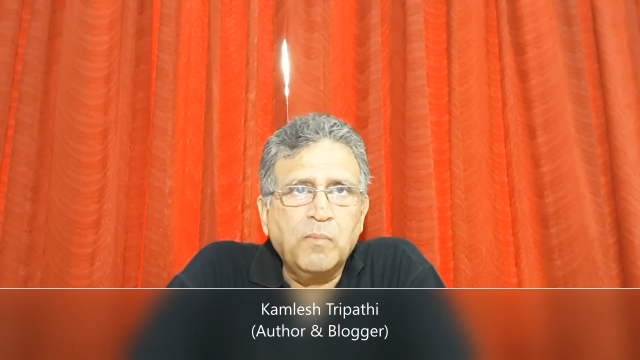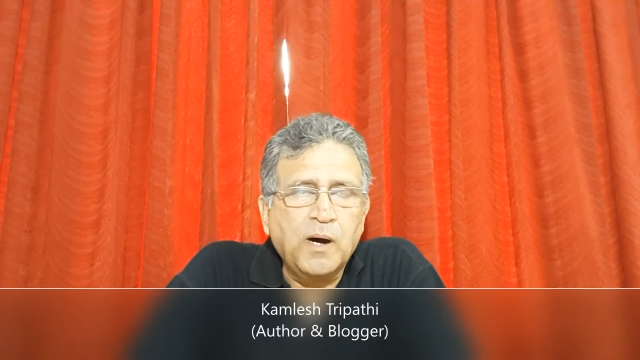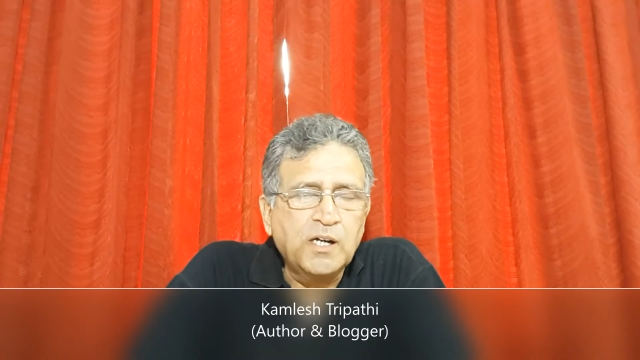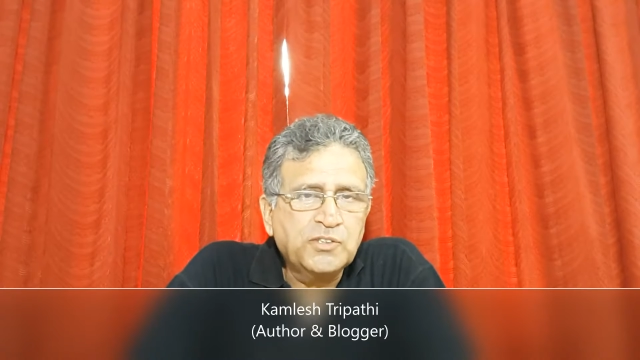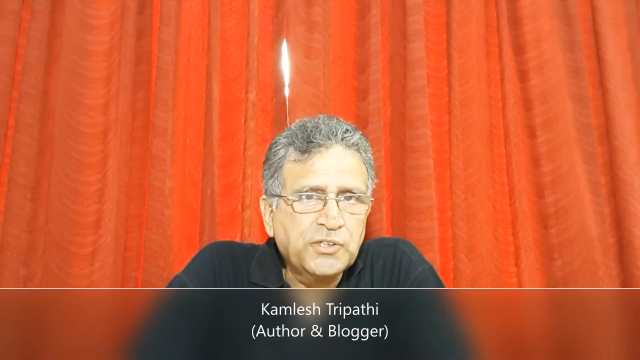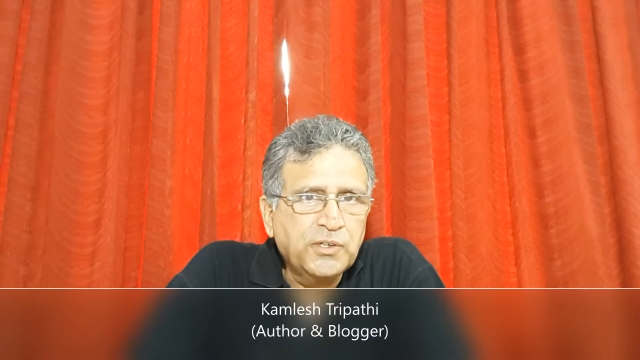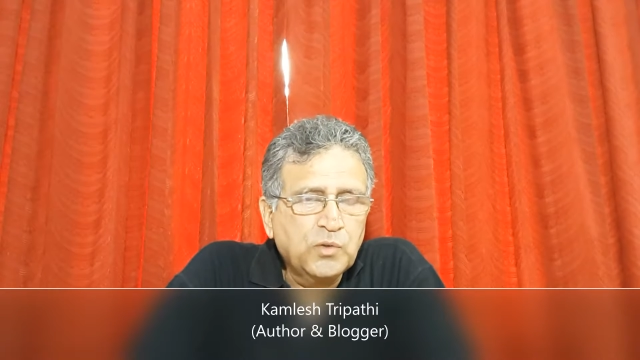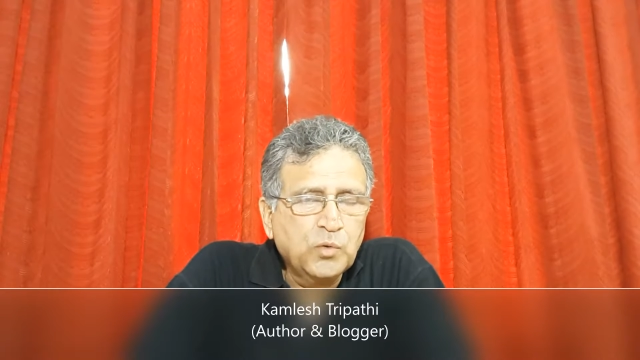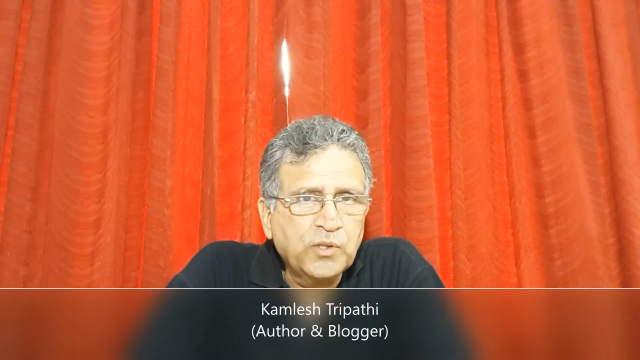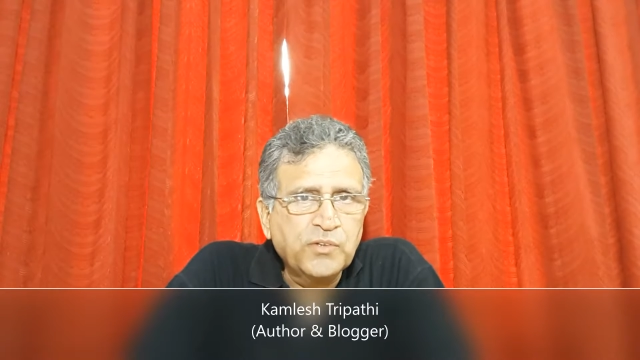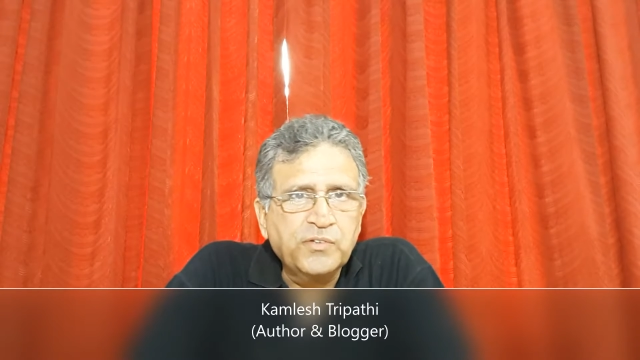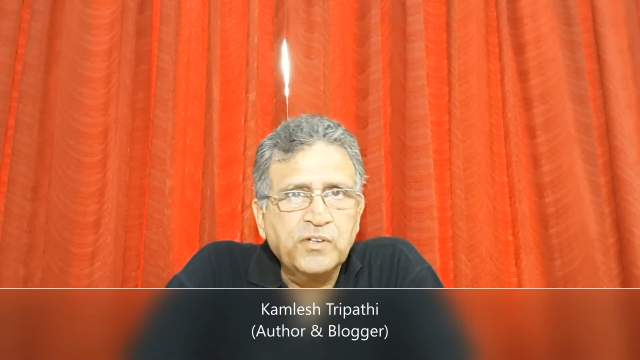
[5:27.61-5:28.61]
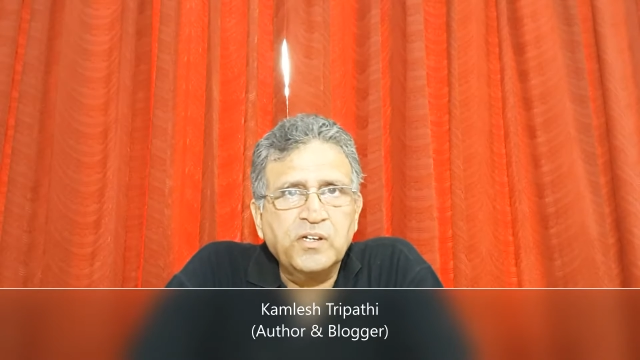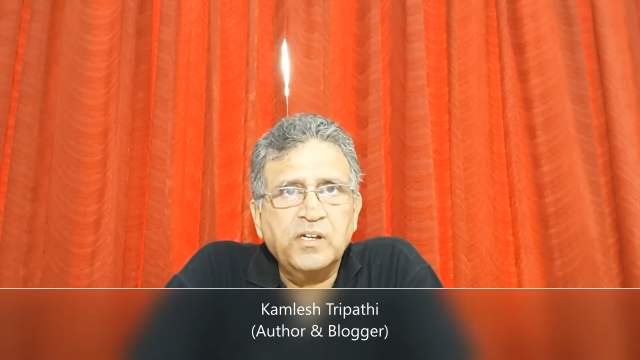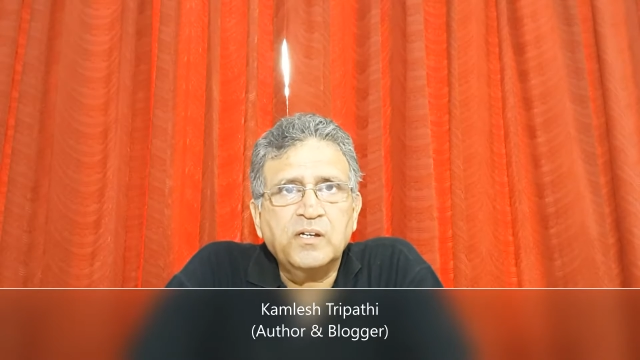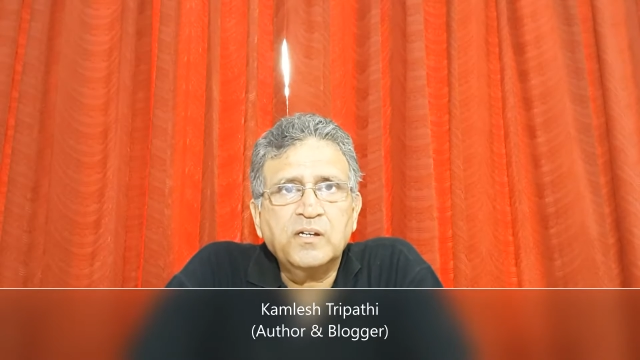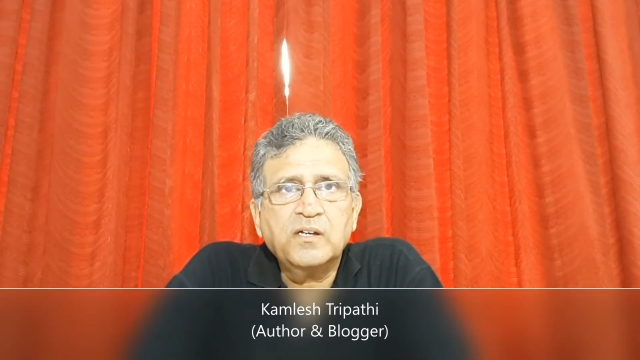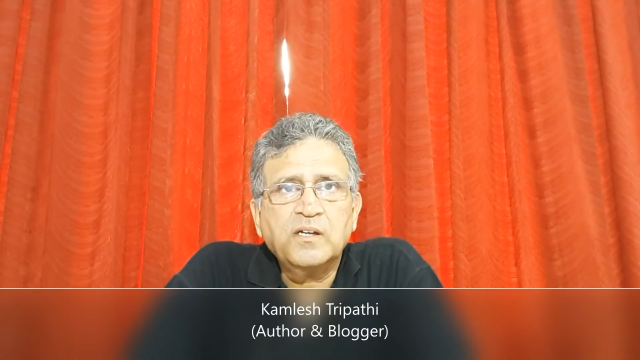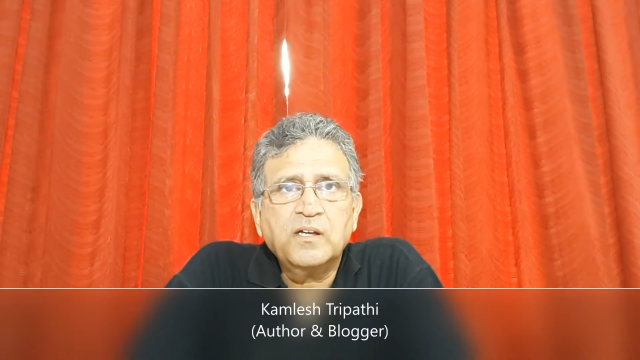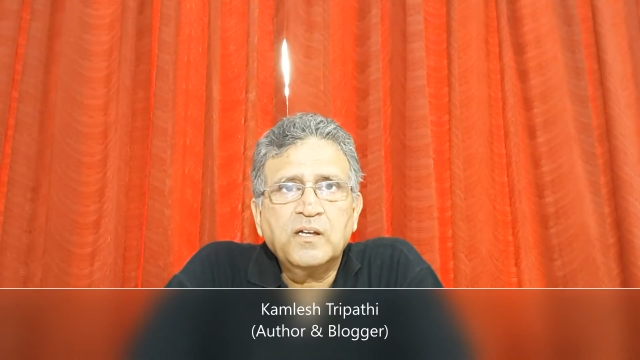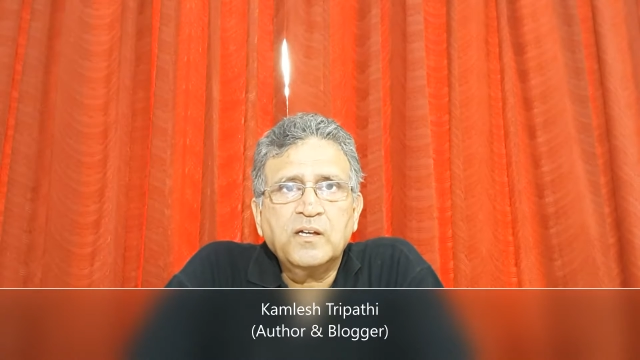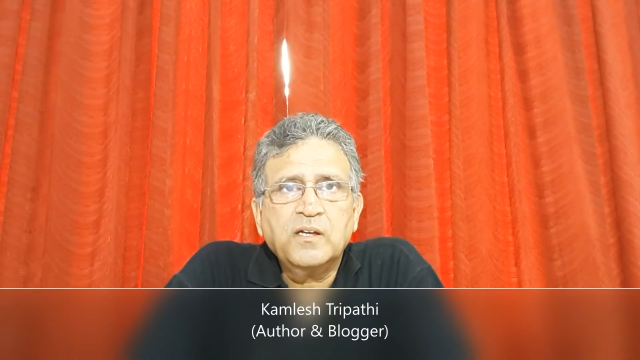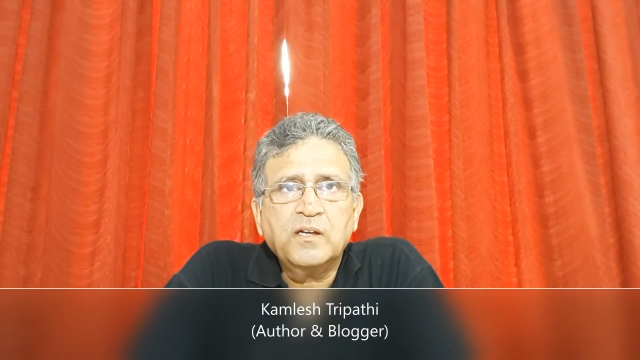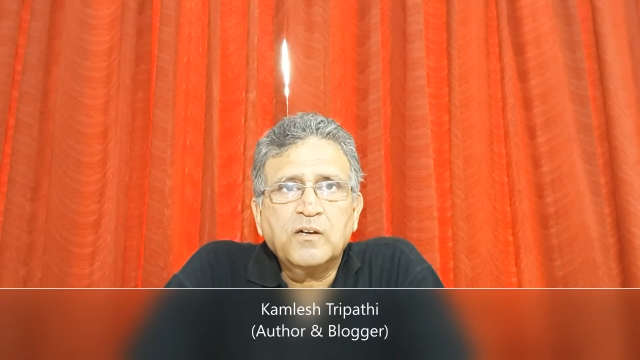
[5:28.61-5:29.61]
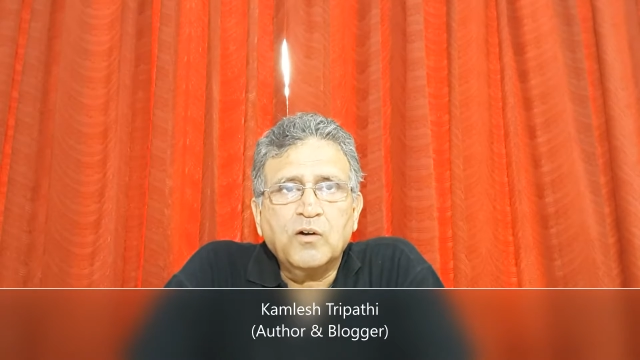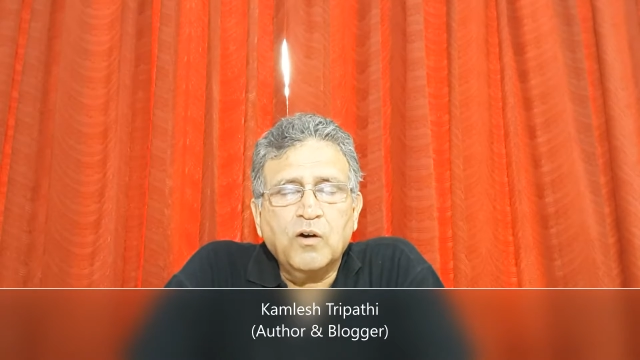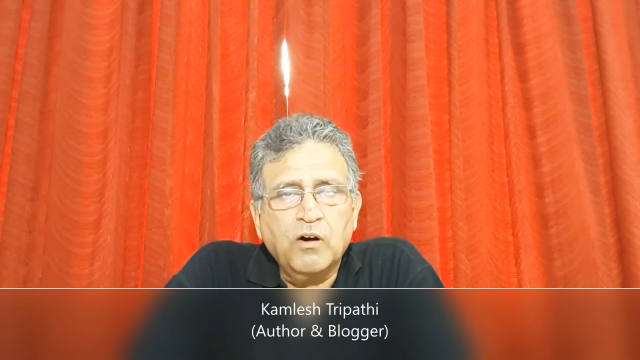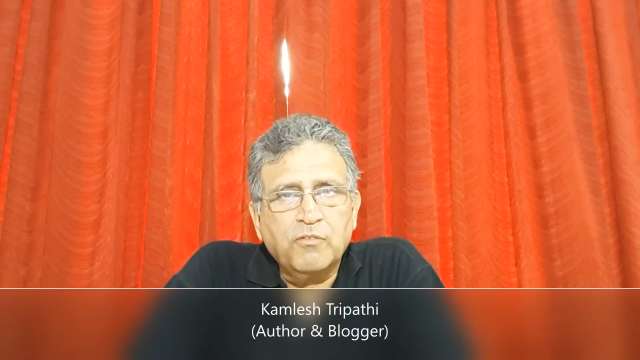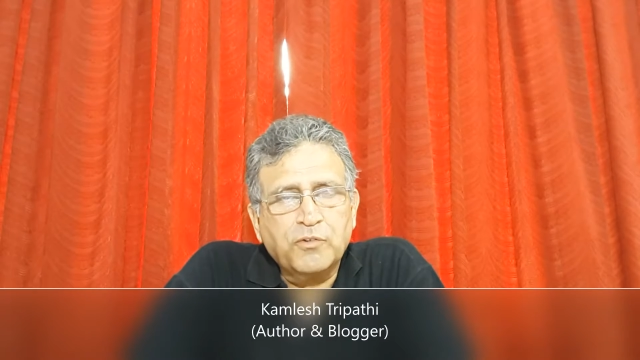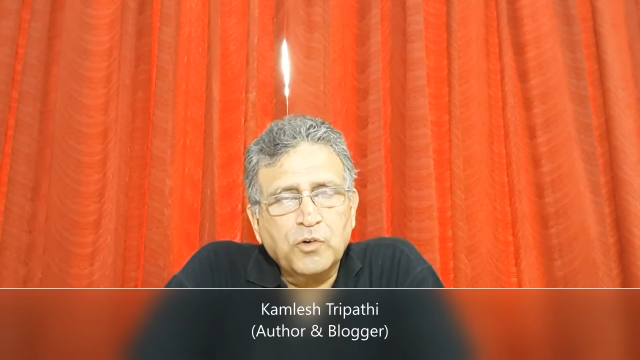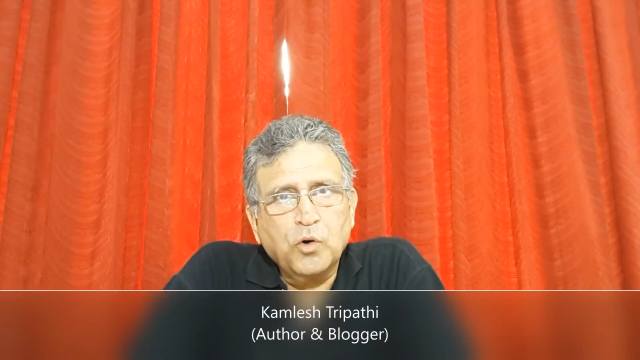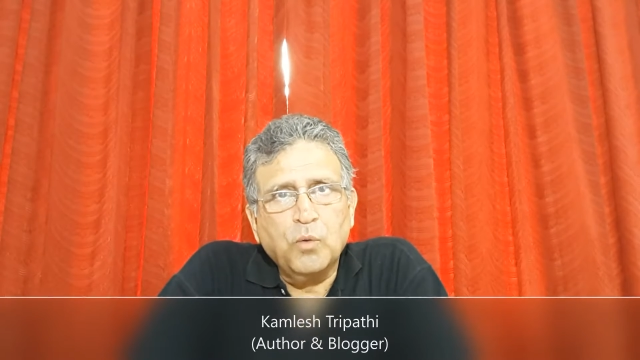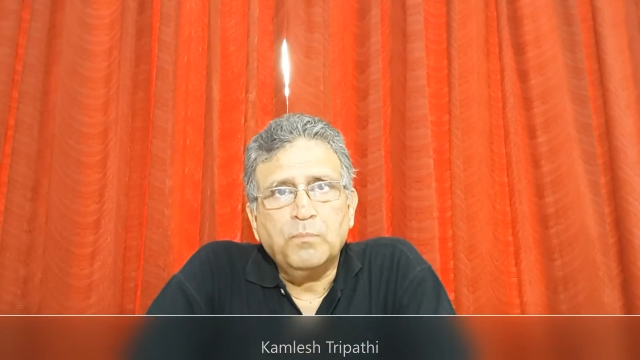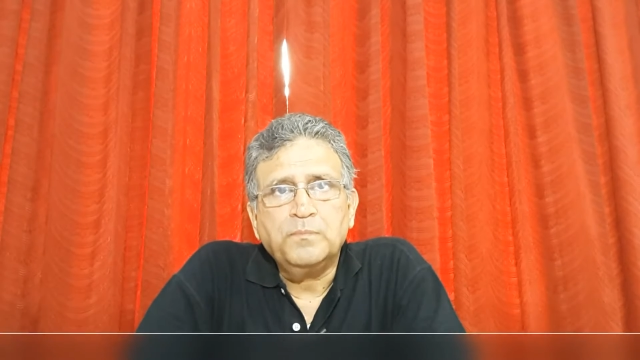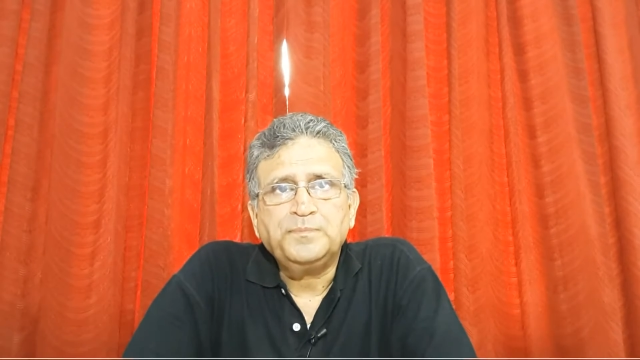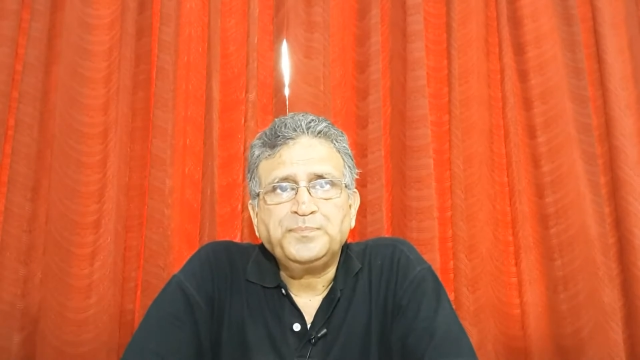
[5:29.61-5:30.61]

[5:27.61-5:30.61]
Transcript: march into the city of Rome.